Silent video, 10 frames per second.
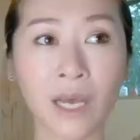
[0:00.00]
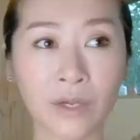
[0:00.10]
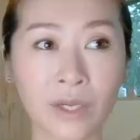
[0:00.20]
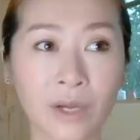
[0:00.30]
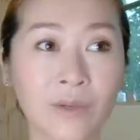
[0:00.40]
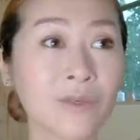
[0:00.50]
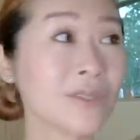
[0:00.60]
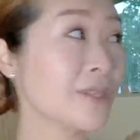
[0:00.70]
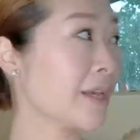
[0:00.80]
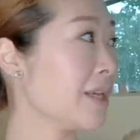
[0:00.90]
it goes.
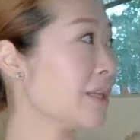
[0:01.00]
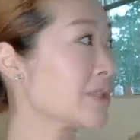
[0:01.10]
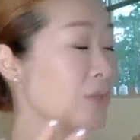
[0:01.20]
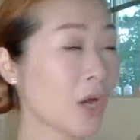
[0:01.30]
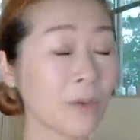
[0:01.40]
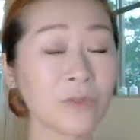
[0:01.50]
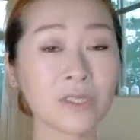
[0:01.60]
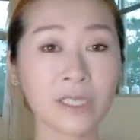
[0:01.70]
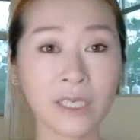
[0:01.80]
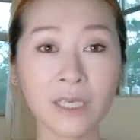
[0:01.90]
It is
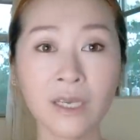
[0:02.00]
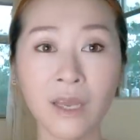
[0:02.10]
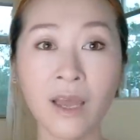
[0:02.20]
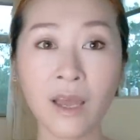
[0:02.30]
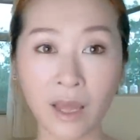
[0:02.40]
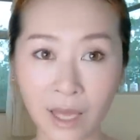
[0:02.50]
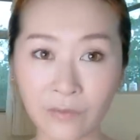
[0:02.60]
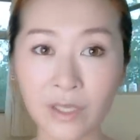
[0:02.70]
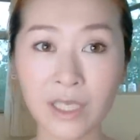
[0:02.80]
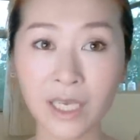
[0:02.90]
obviously
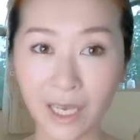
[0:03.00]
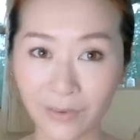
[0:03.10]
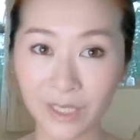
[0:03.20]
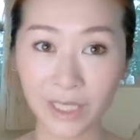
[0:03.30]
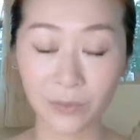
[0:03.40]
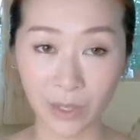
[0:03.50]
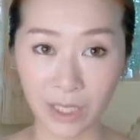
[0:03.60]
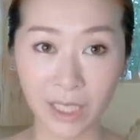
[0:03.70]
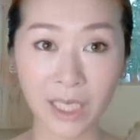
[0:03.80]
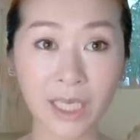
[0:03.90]
heavily
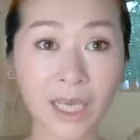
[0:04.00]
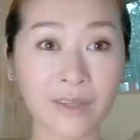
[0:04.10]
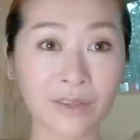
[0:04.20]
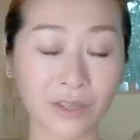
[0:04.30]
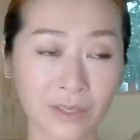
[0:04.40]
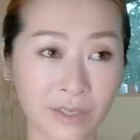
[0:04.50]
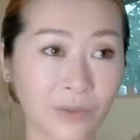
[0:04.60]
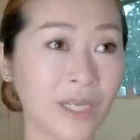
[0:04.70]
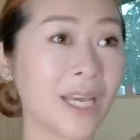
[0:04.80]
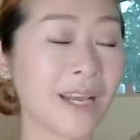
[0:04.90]
raining and
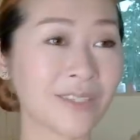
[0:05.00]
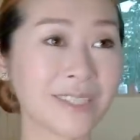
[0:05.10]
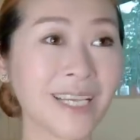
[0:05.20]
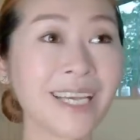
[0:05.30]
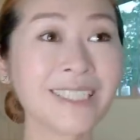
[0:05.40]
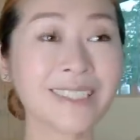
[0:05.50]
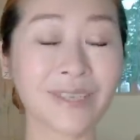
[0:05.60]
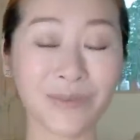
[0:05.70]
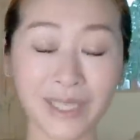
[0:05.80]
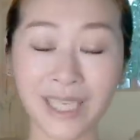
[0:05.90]
thundering outside, so I
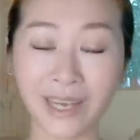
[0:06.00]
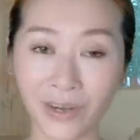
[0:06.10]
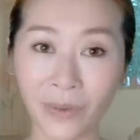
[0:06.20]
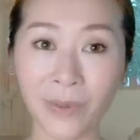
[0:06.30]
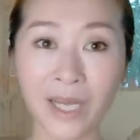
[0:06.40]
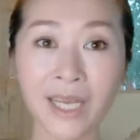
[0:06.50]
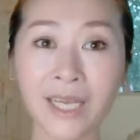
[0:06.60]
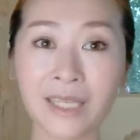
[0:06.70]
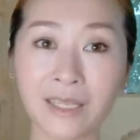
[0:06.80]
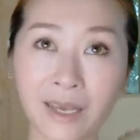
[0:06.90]
really hope
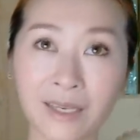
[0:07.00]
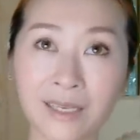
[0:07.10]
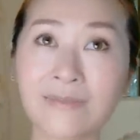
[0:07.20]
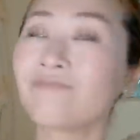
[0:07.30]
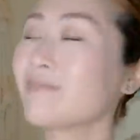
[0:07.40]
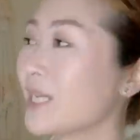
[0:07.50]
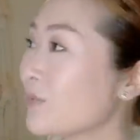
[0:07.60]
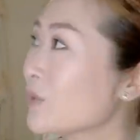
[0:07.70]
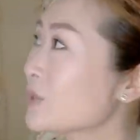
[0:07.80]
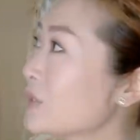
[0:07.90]
that it
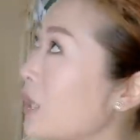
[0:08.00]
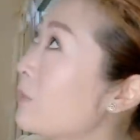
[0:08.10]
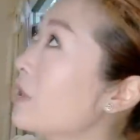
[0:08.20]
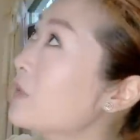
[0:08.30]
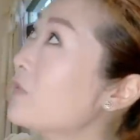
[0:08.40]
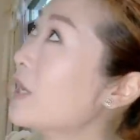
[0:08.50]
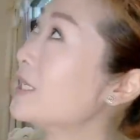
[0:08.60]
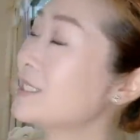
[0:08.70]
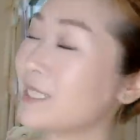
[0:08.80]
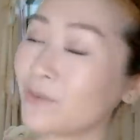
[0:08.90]
will stop, otherwise
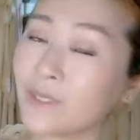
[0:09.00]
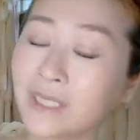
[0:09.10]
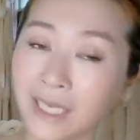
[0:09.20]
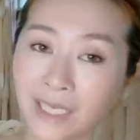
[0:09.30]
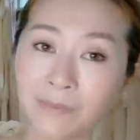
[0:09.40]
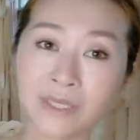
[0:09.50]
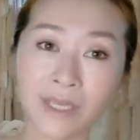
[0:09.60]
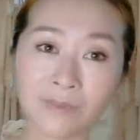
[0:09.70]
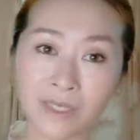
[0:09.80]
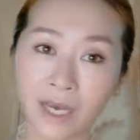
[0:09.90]
it will take me some
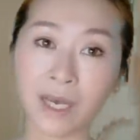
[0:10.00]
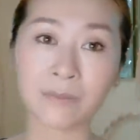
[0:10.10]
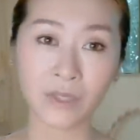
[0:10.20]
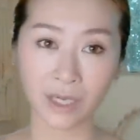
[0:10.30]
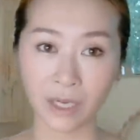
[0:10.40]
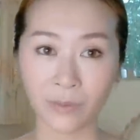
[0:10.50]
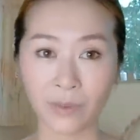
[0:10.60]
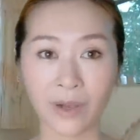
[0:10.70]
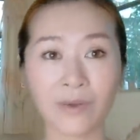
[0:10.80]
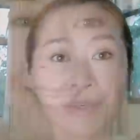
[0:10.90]
time to get
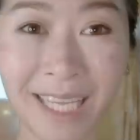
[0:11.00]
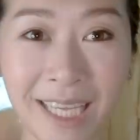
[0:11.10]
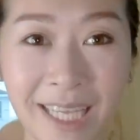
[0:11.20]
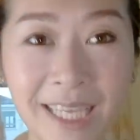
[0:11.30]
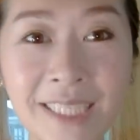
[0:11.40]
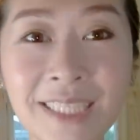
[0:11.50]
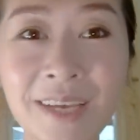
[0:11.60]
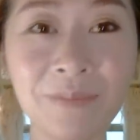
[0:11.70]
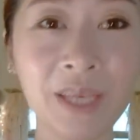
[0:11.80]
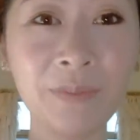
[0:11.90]
around. And
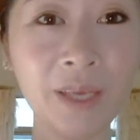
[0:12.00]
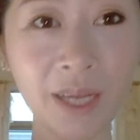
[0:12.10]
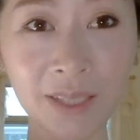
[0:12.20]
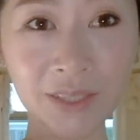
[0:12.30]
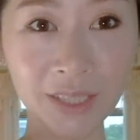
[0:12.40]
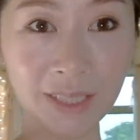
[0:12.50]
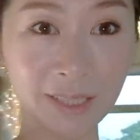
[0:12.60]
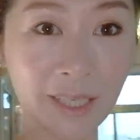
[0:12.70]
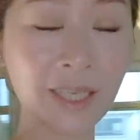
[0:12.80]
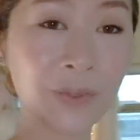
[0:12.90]
maybe I'll just
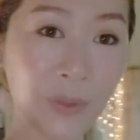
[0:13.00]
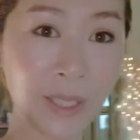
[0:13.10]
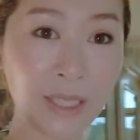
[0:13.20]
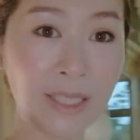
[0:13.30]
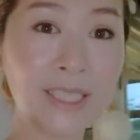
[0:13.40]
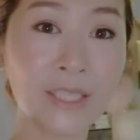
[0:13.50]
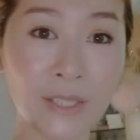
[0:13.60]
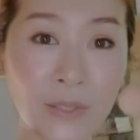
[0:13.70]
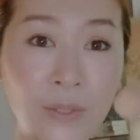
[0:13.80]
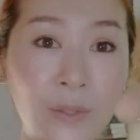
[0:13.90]
quickly show
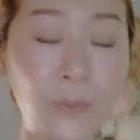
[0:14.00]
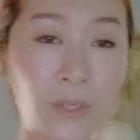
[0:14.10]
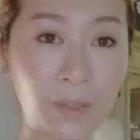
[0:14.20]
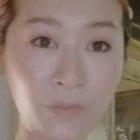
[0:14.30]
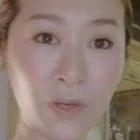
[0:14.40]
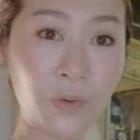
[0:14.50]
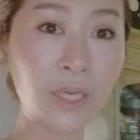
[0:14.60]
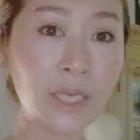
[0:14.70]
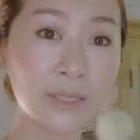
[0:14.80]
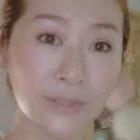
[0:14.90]
you what I'm
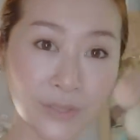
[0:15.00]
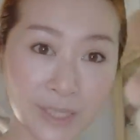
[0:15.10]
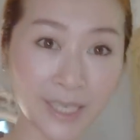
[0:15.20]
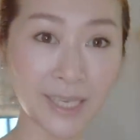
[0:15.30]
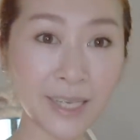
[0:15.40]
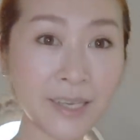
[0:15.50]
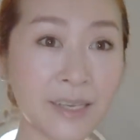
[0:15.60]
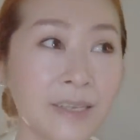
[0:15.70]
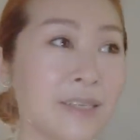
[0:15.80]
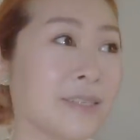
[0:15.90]
wearing today.
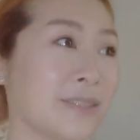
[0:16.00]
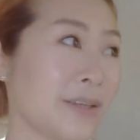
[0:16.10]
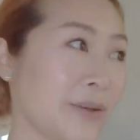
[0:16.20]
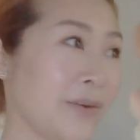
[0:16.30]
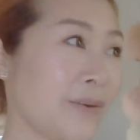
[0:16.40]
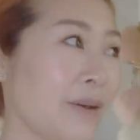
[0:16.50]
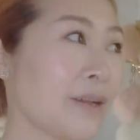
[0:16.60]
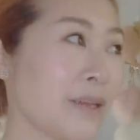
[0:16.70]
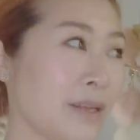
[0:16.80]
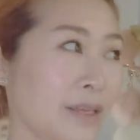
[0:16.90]
So
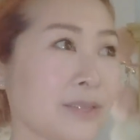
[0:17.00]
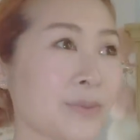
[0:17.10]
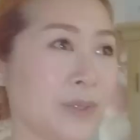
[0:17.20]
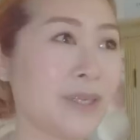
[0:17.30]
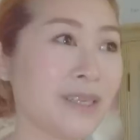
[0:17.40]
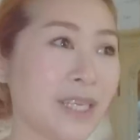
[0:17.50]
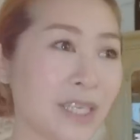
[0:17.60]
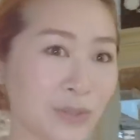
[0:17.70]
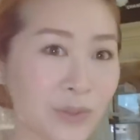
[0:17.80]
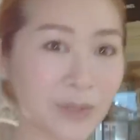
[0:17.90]
it is really
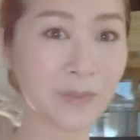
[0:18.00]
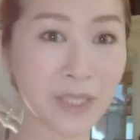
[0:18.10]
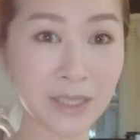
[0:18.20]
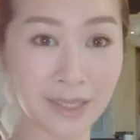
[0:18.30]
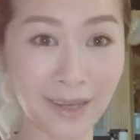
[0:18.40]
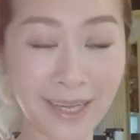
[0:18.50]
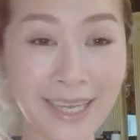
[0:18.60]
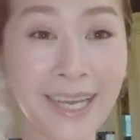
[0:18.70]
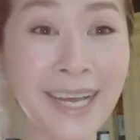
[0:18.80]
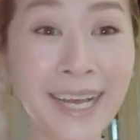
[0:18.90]
extremely dark.
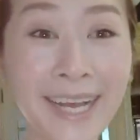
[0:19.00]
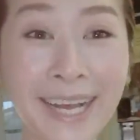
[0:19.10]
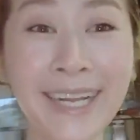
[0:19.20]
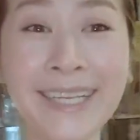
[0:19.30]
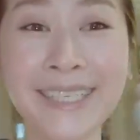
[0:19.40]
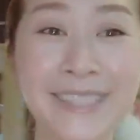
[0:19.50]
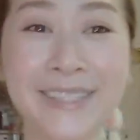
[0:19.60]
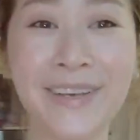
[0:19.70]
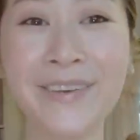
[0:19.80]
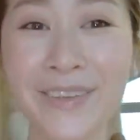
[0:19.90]

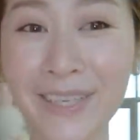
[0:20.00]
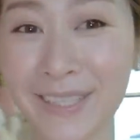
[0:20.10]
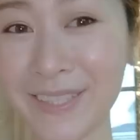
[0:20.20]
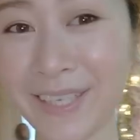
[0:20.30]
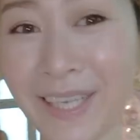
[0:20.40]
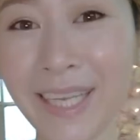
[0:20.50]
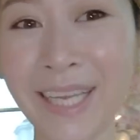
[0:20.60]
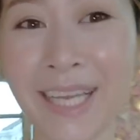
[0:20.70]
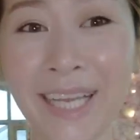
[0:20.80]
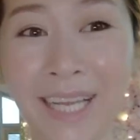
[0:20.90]
So you can see,
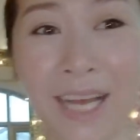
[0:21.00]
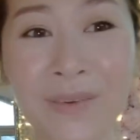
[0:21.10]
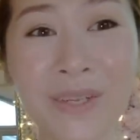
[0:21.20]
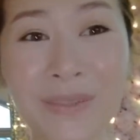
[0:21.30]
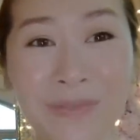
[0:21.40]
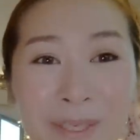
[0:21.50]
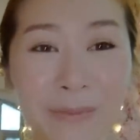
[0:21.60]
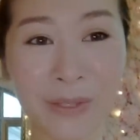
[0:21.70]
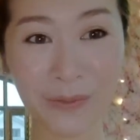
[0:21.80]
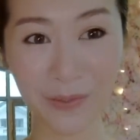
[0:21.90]
I will flip
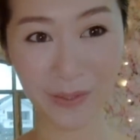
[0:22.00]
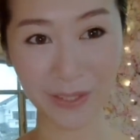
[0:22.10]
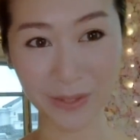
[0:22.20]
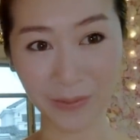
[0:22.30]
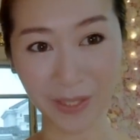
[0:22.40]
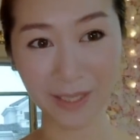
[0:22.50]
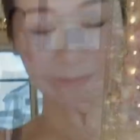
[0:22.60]
over the screen.